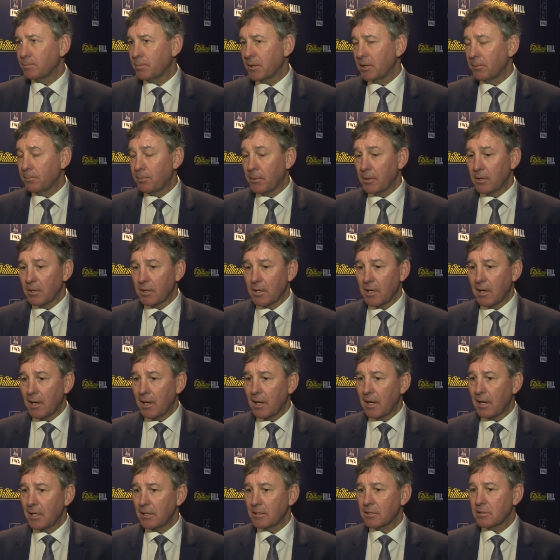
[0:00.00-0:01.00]
people
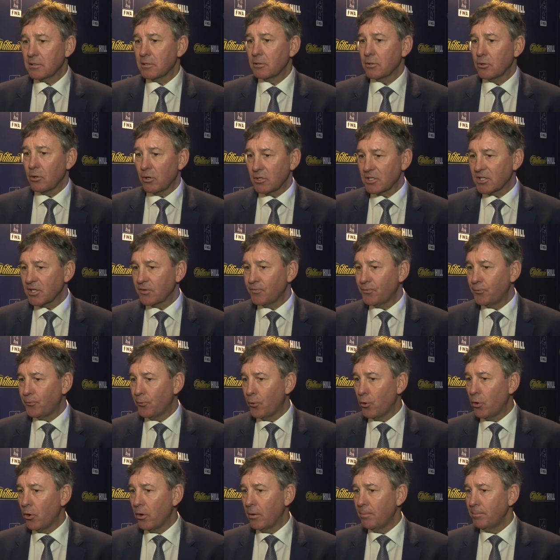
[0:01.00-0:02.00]
get, loss of
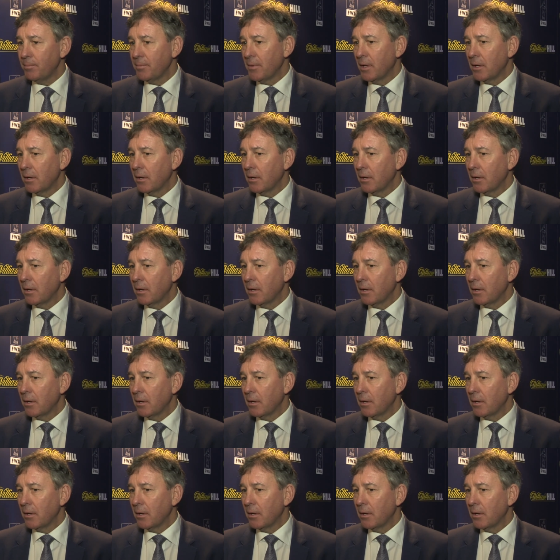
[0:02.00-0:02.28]
form.